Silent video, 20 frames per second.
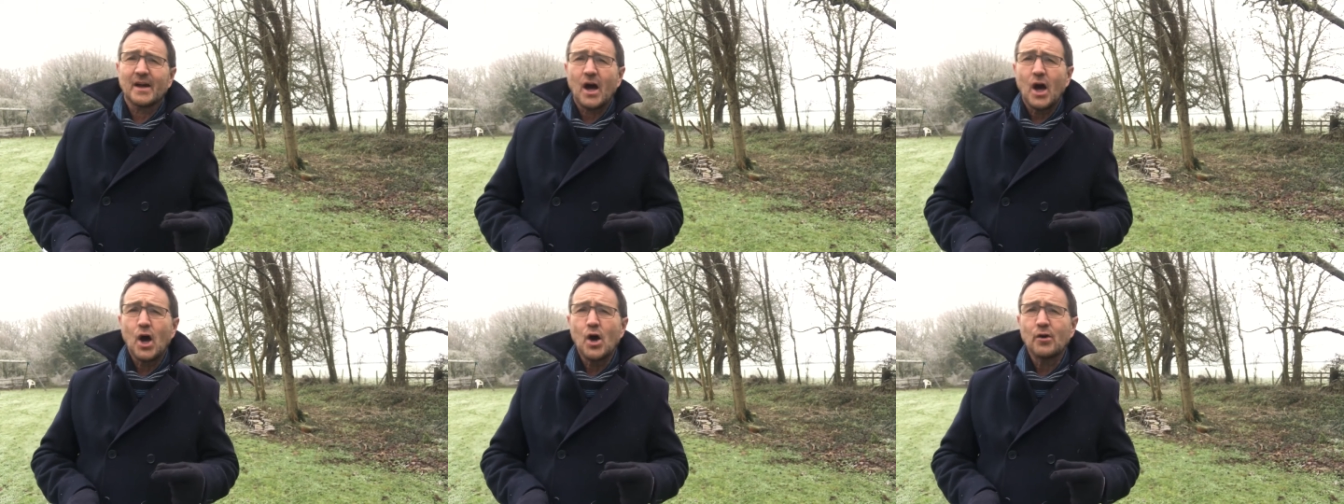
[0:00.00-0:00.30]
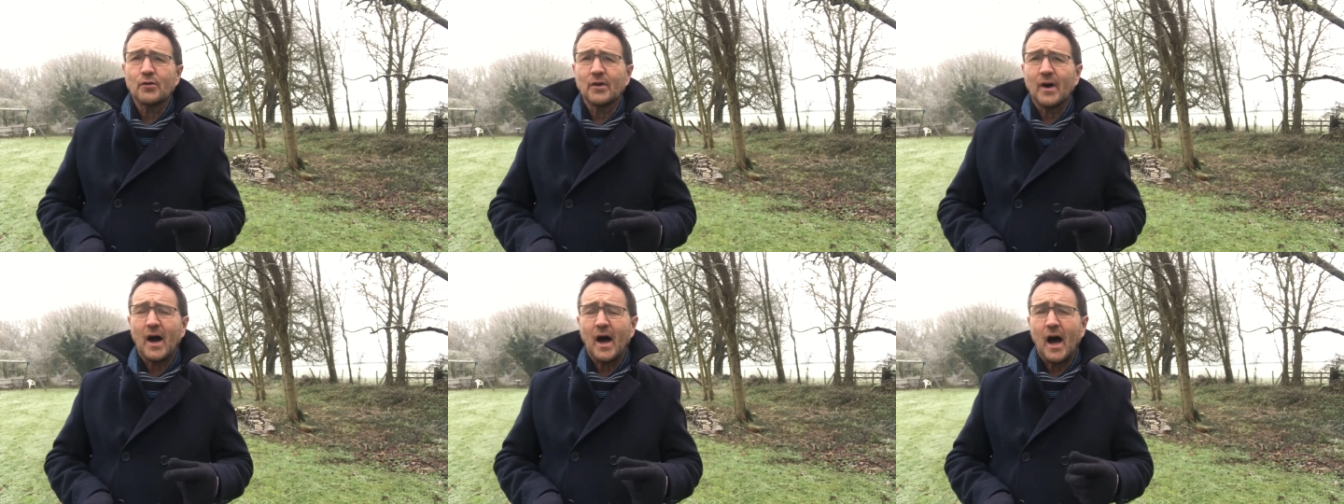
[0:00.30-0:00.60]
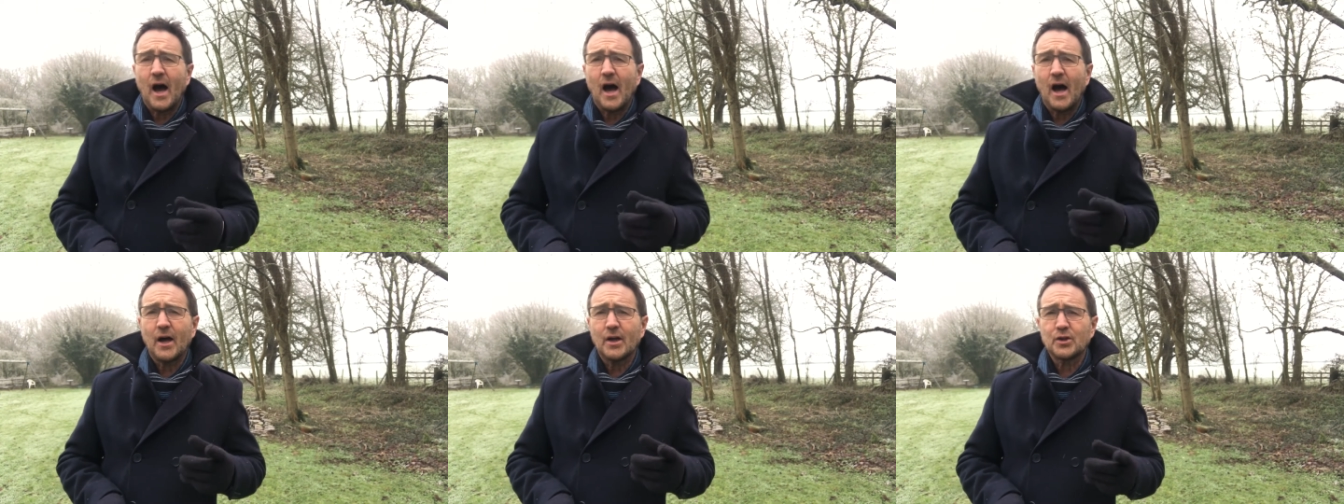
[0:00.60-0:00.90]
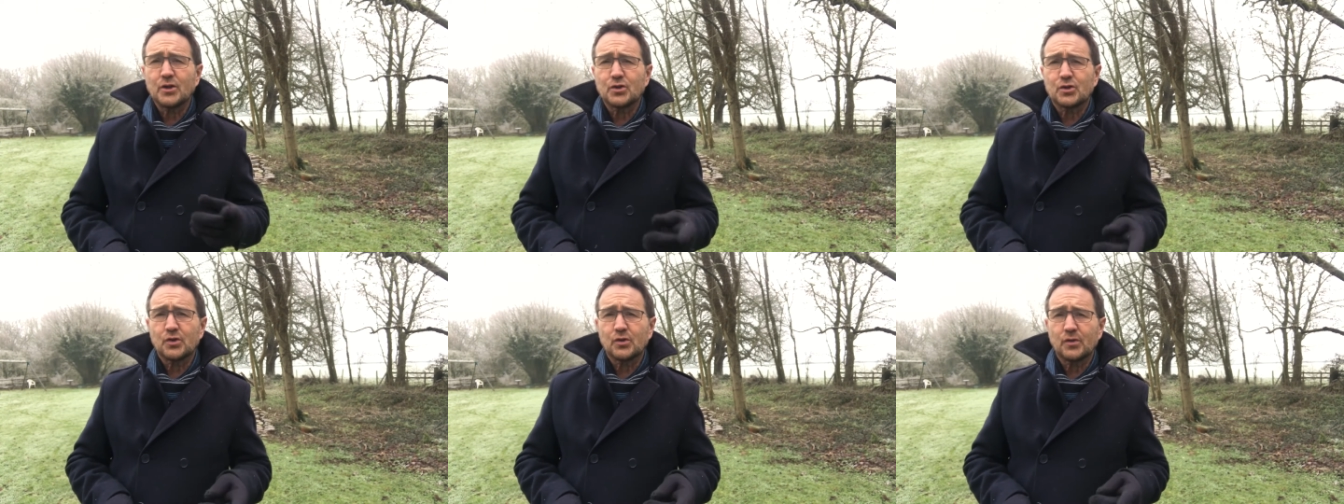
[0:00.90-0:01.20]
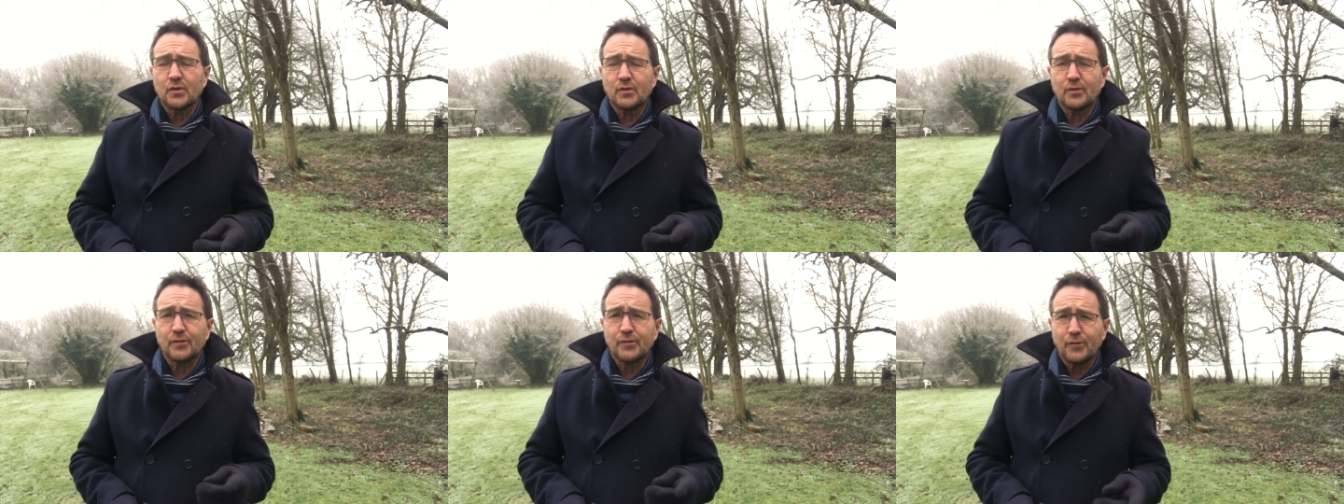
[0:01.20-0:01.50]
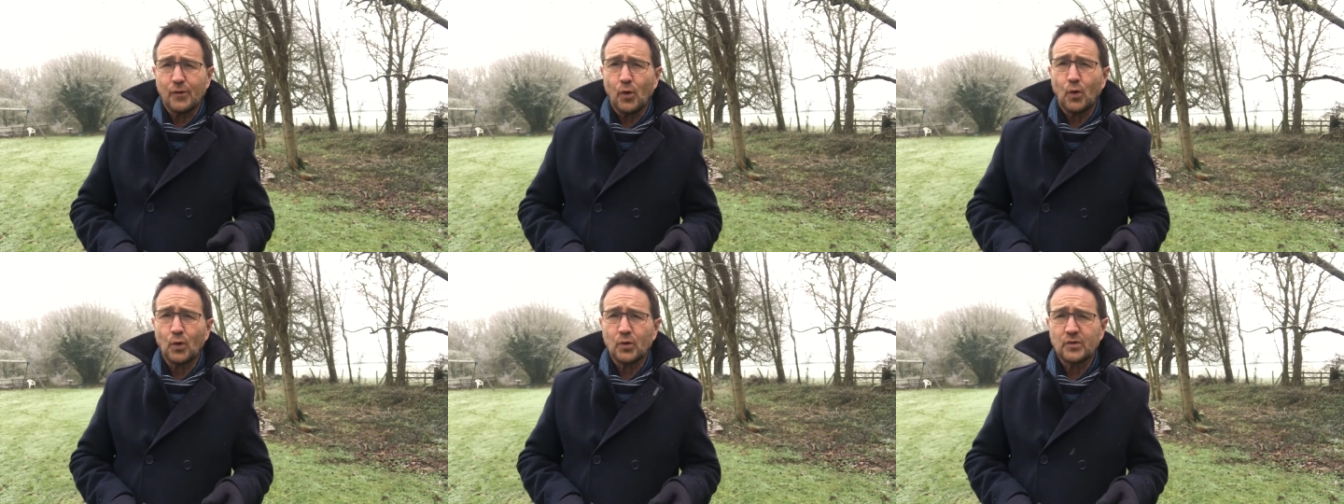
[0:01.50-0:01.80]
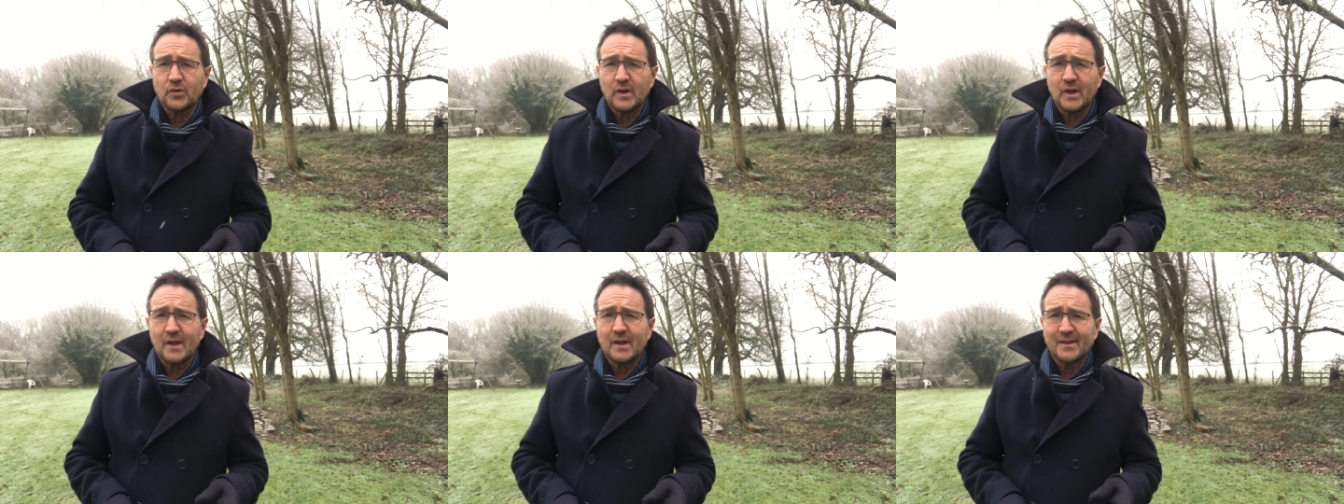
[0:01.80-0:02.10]
over
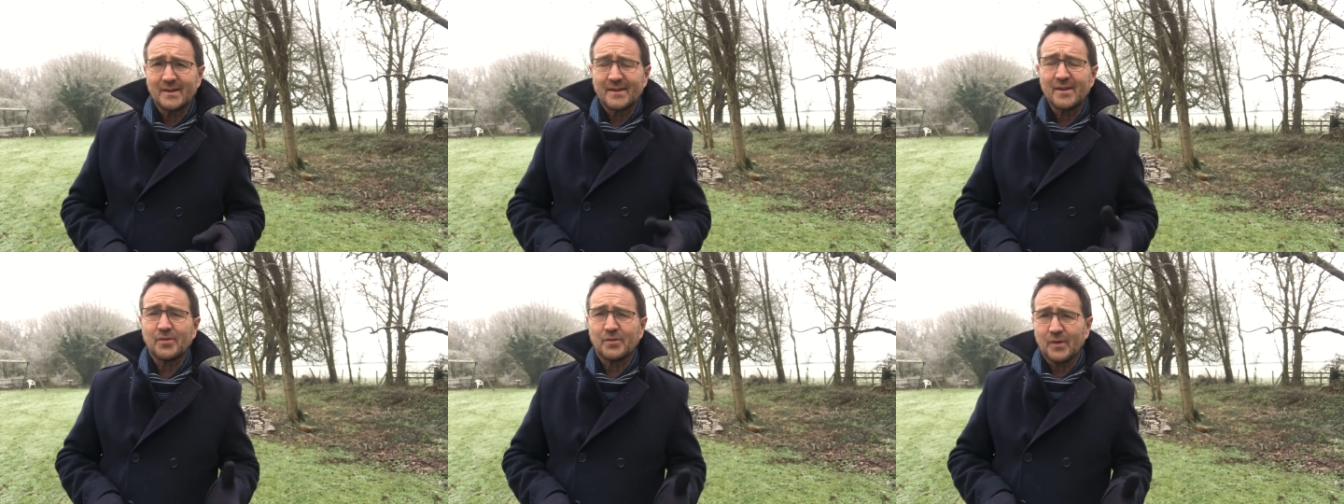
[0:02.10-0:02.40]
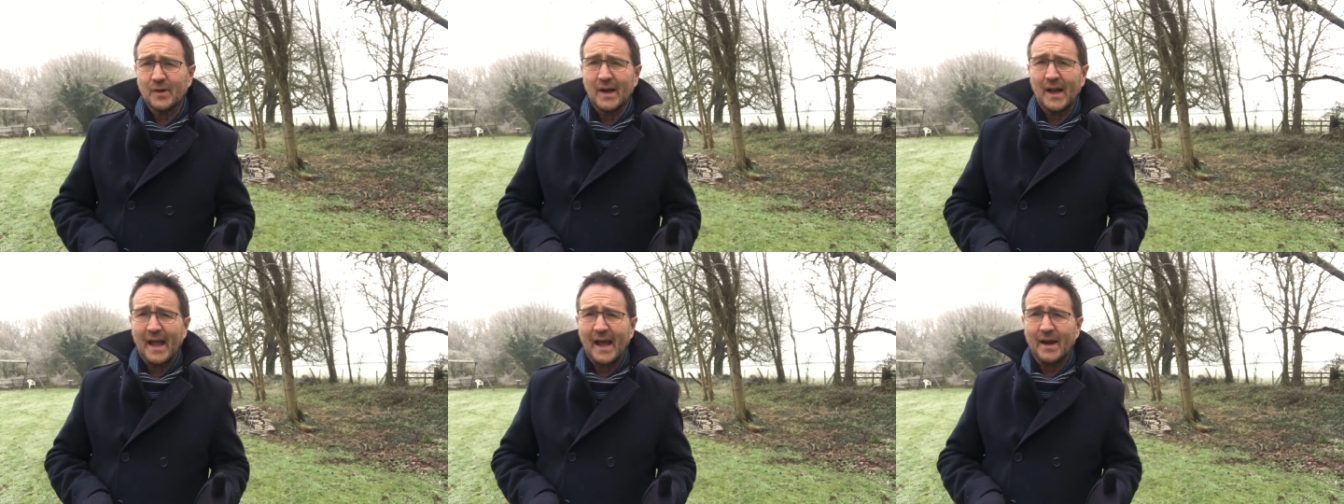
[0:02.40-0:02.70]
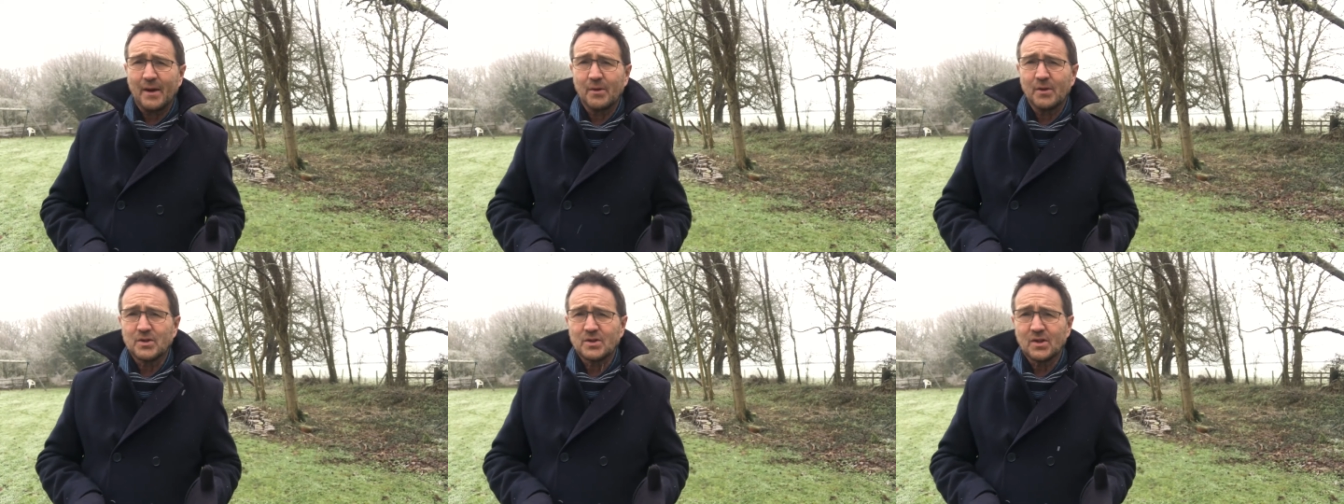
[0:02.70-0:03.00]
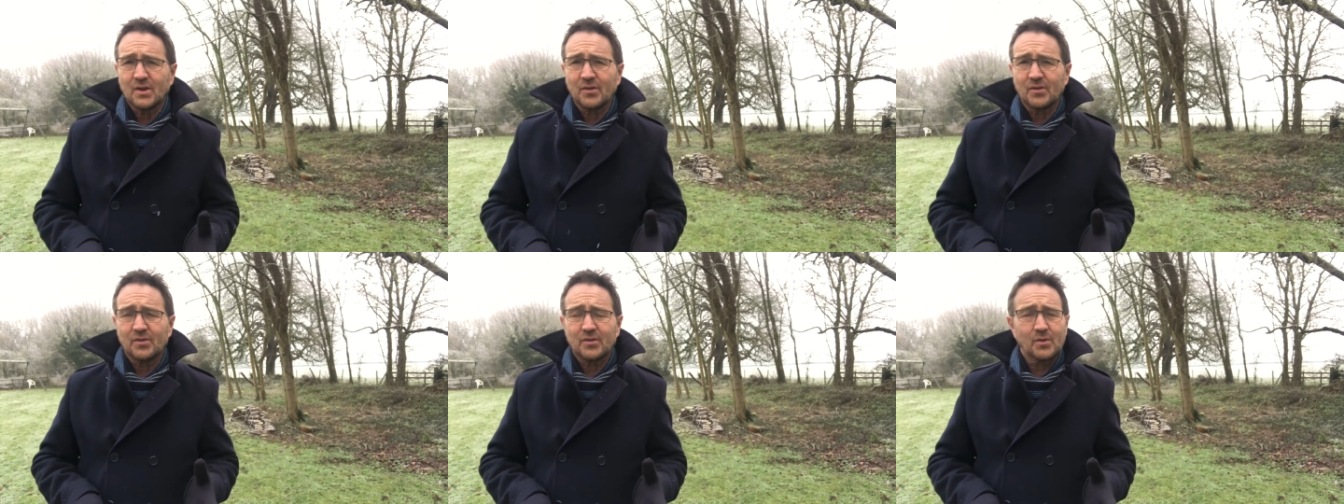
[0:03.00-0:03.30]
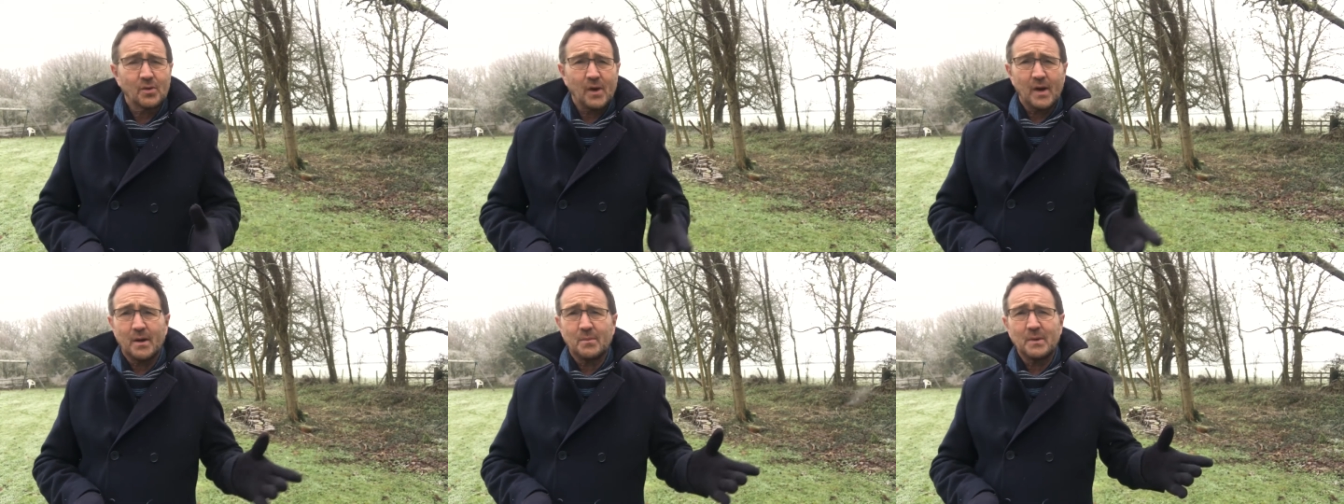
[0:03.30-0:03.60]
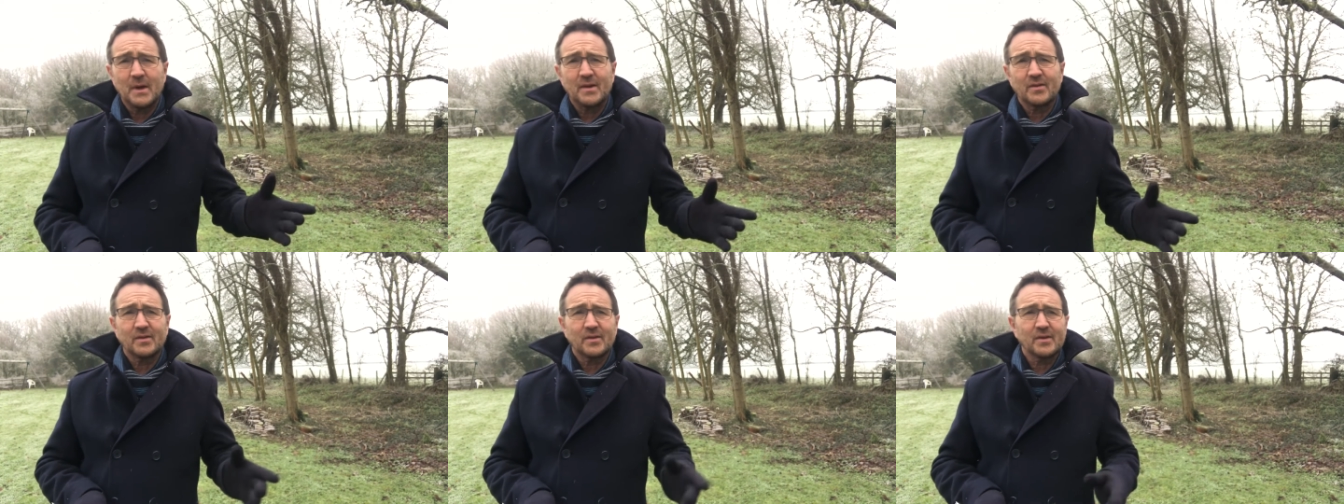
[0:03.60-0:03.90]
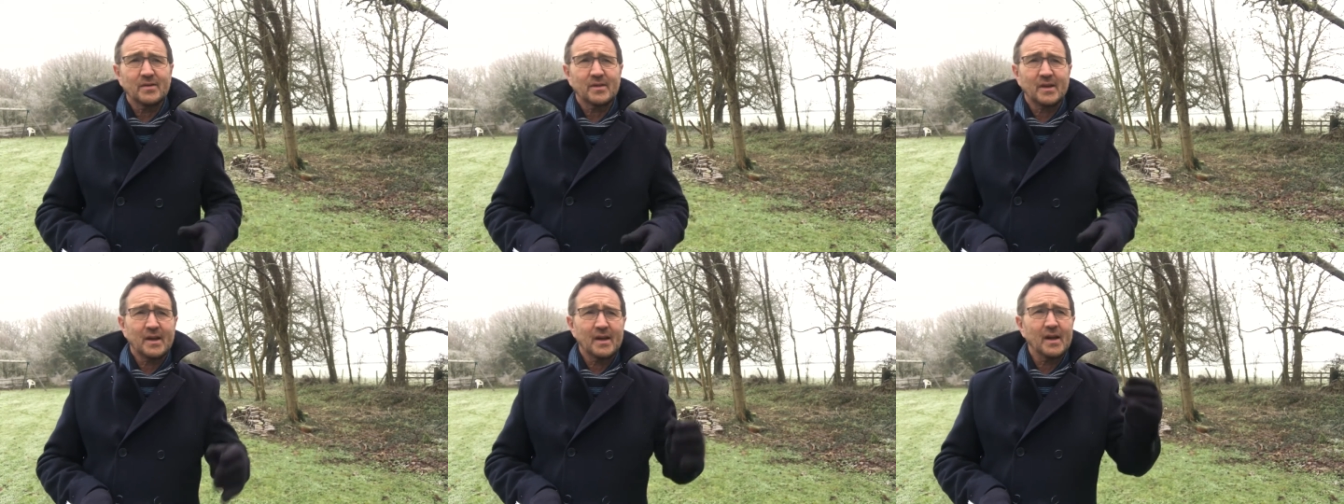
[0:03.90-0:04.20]
140 different languages. Quite amazing,
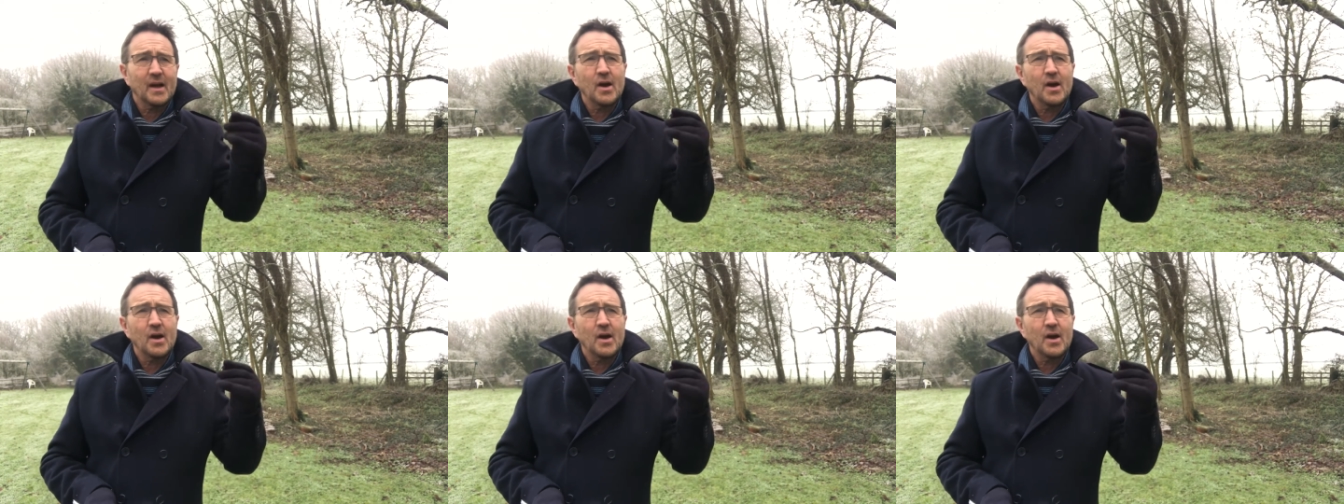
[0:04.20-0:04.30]
isn't it?